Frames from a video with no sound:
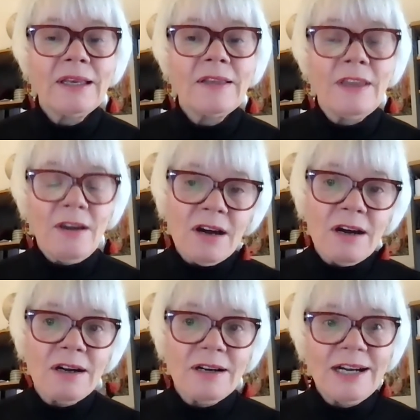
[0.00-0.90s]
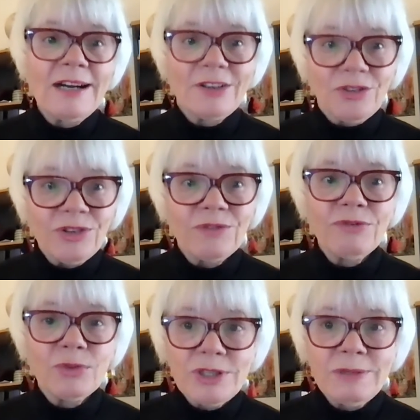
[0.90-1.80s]
There are
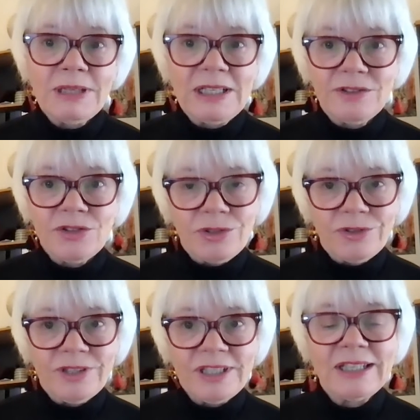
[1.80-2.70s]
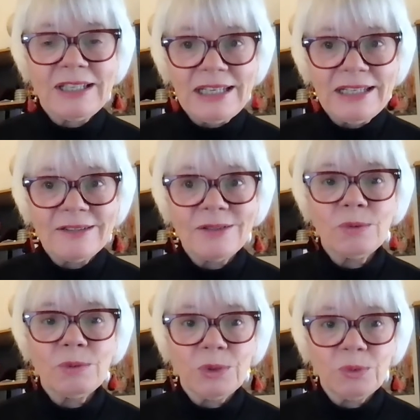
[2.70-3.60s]
140 million children in need
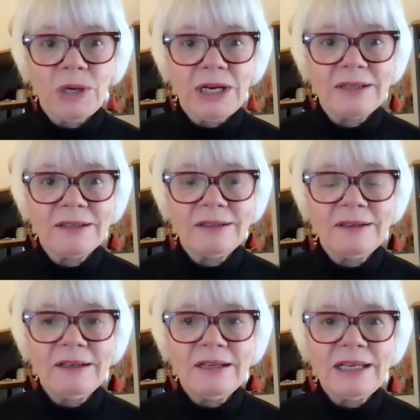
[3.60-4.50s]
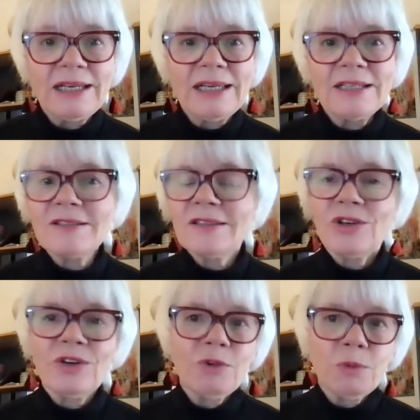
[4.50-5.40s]
worldwide. It is an
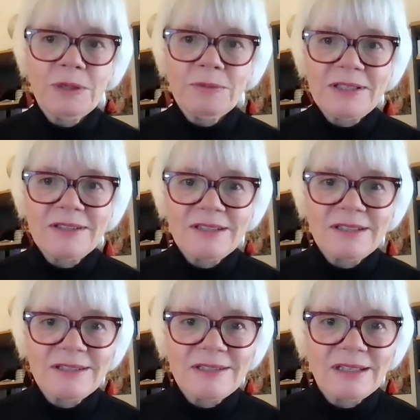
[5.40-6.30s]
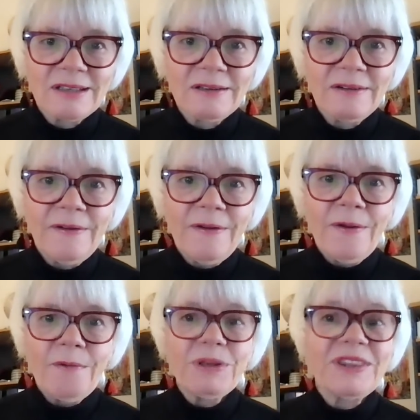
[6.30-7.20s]
overwhelming statistic,
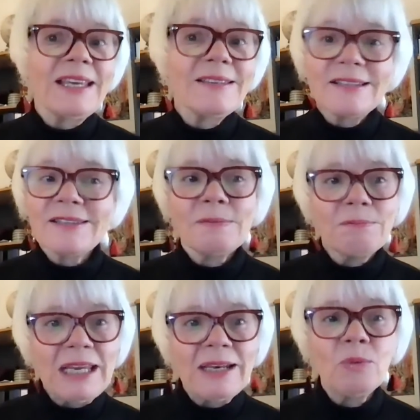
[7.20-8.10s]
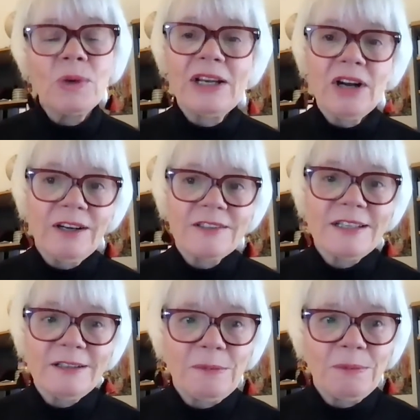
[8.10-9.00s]
but that doesn't mean we can't
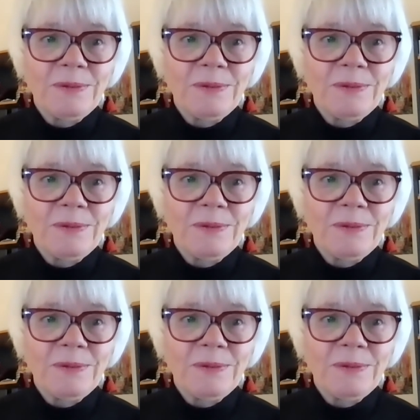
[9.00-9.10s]
help.